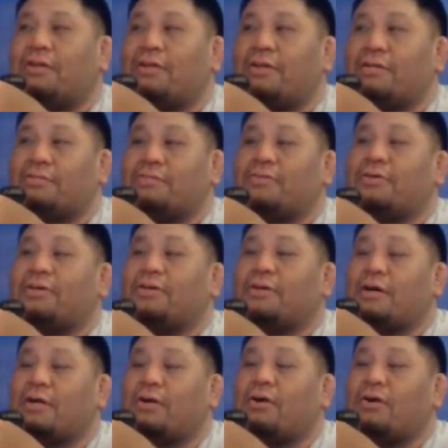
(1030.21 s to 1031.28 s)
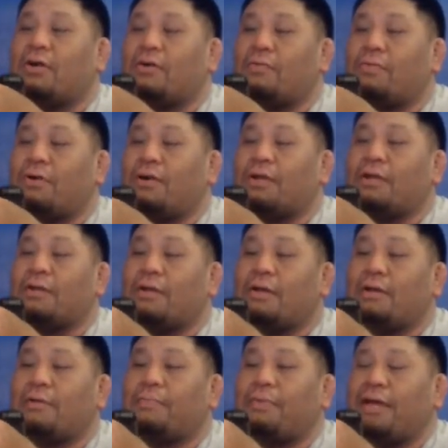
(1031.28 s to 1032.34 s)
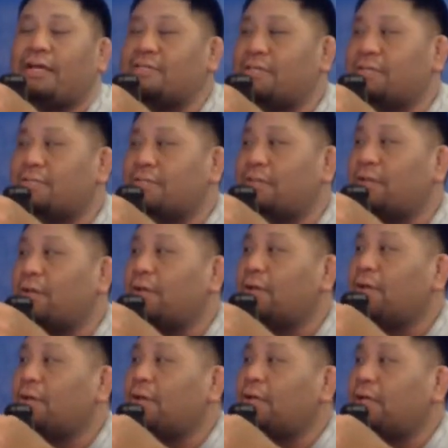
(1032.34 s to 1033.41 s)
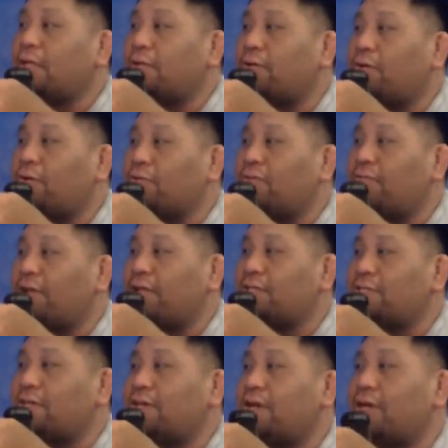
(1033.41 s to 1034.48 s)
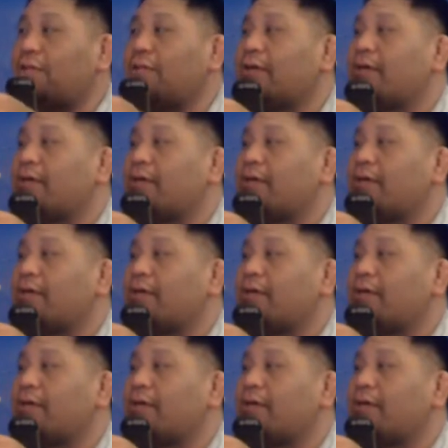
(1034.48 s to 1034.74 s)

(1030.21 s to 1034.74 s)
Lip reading: There is really a lot of hard work and patience and into cultivating shit like this.